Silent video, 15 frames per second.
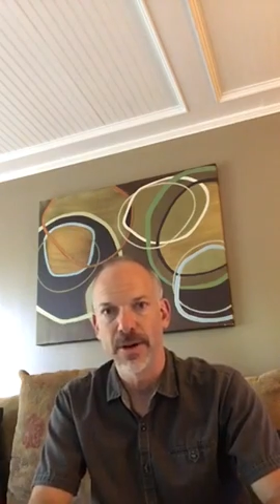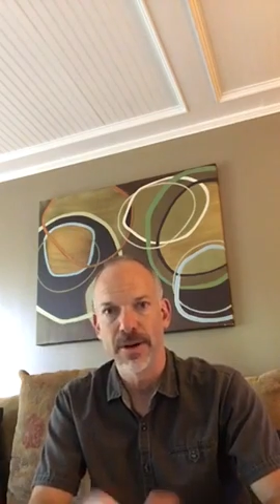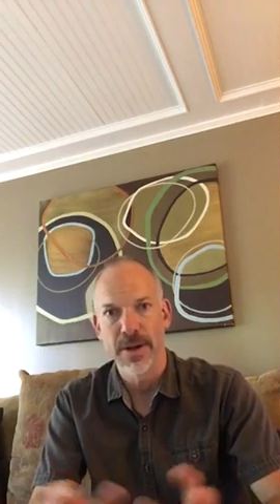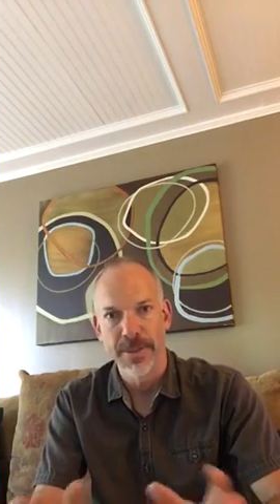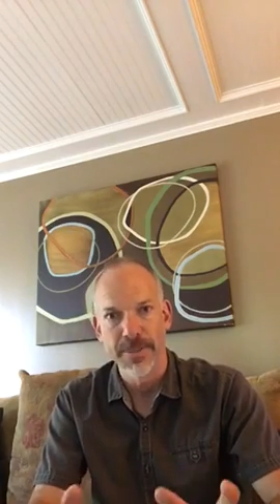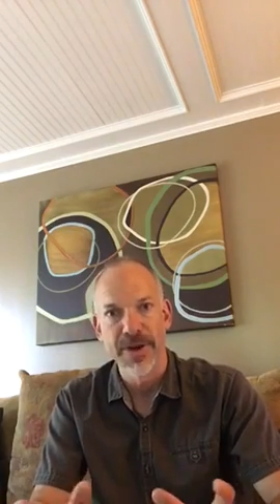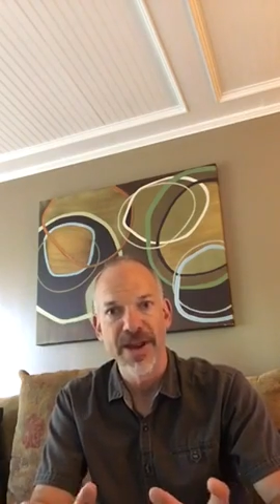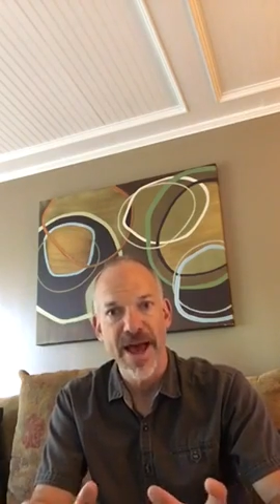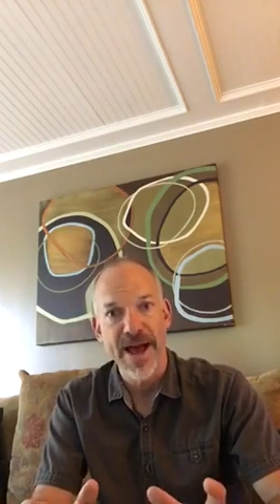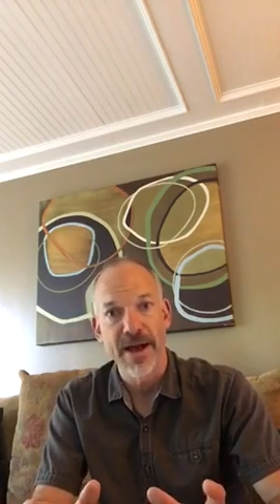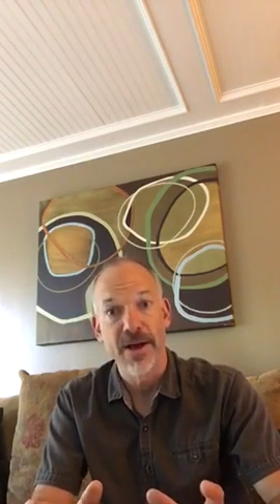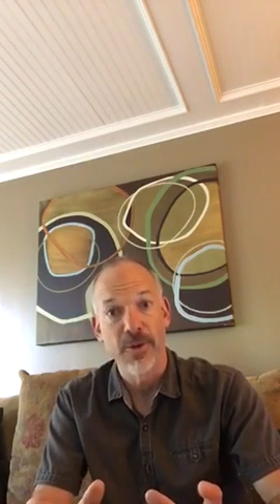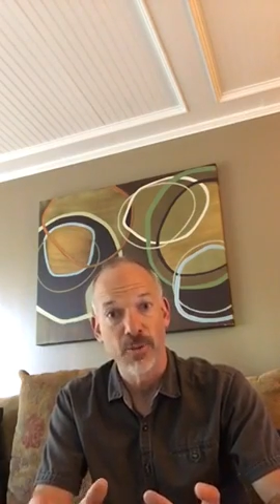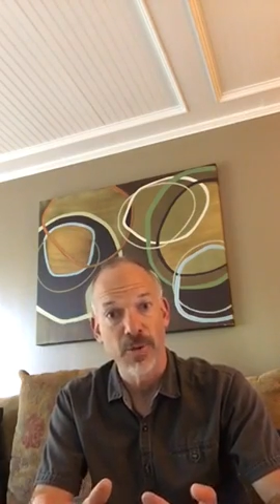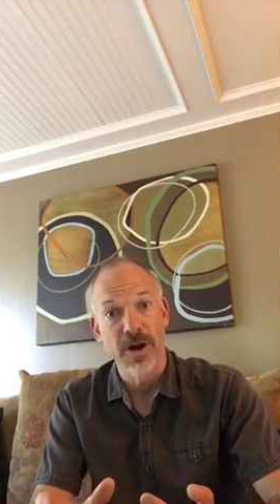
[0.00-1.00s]

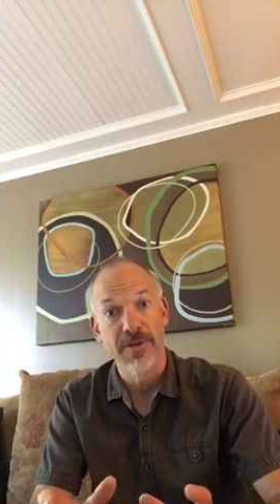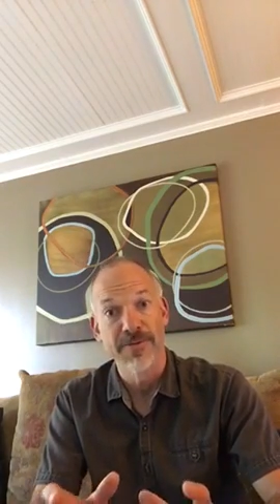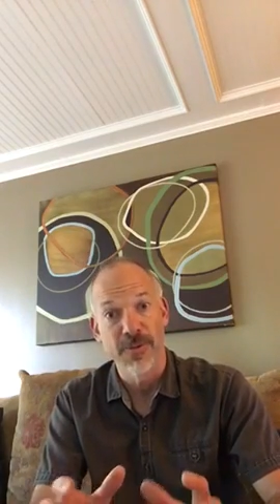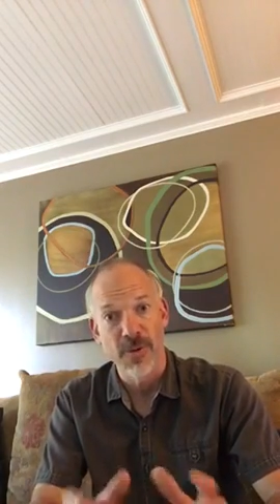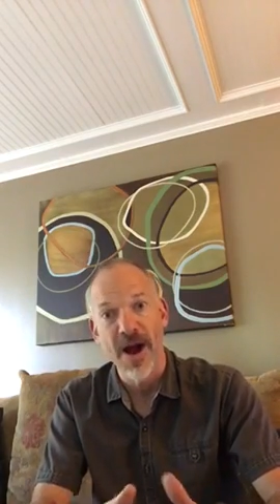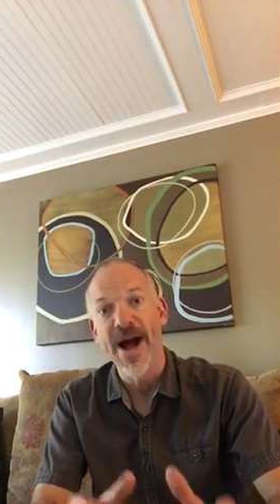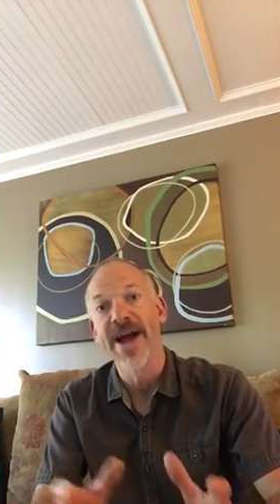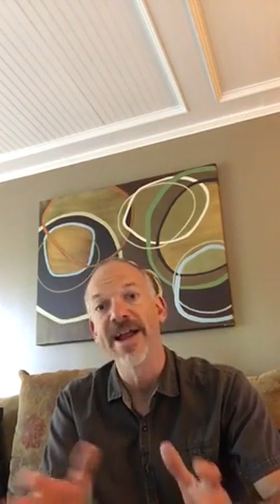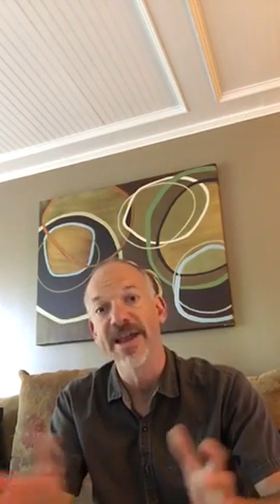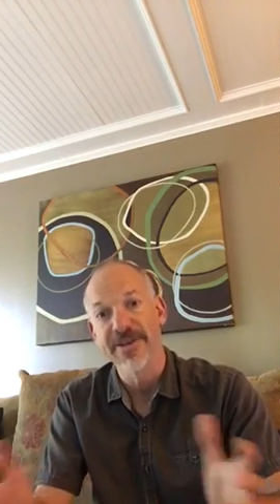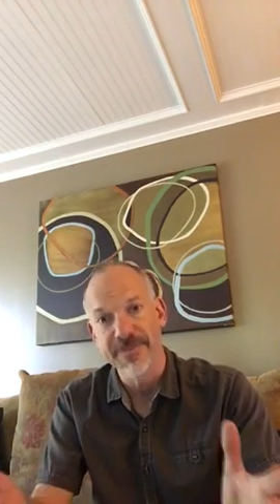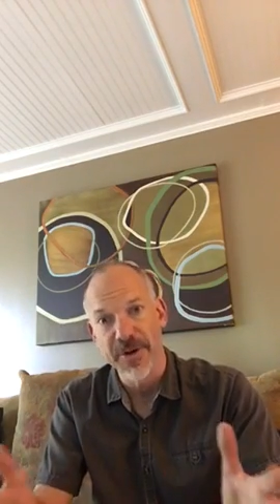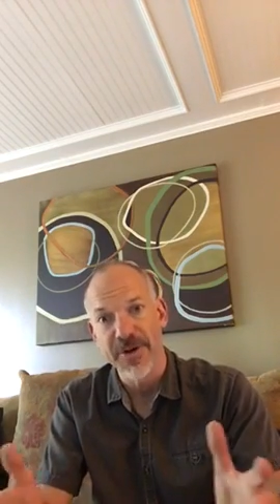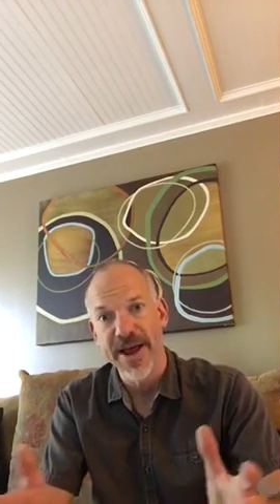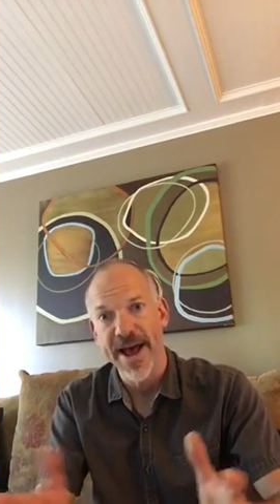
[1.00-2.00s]
a variety of
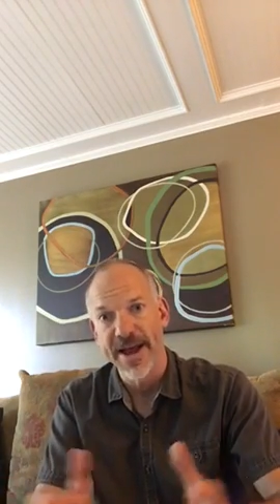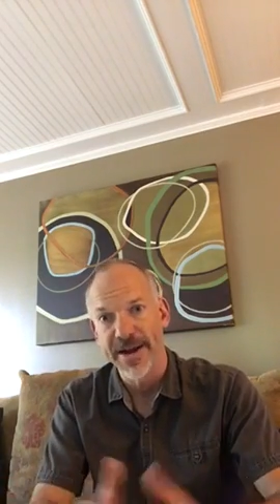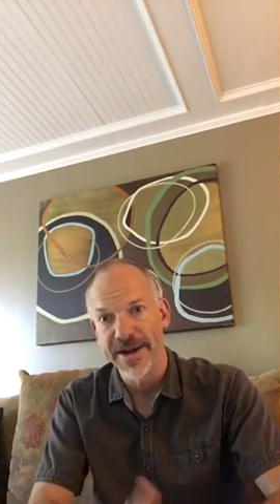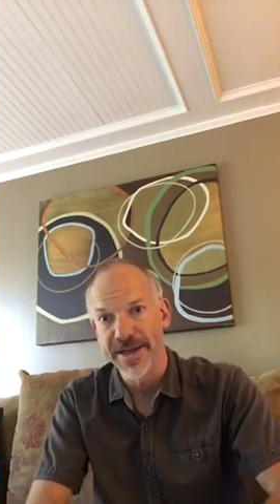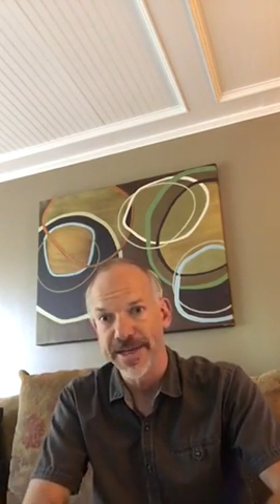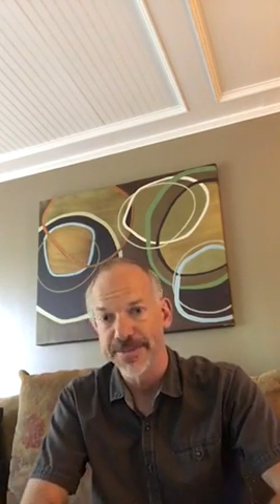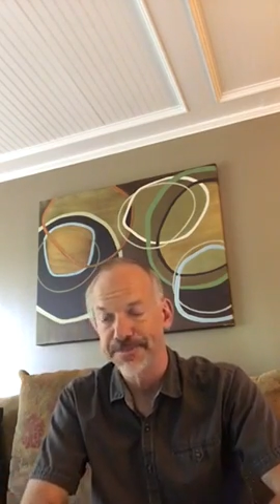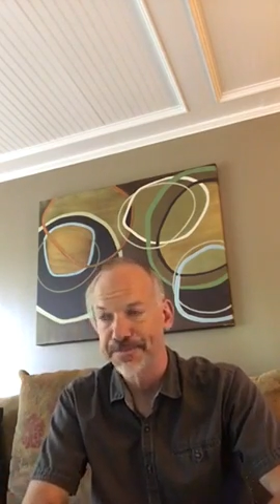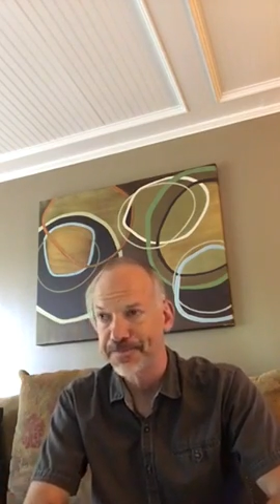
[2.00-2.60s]
modalities.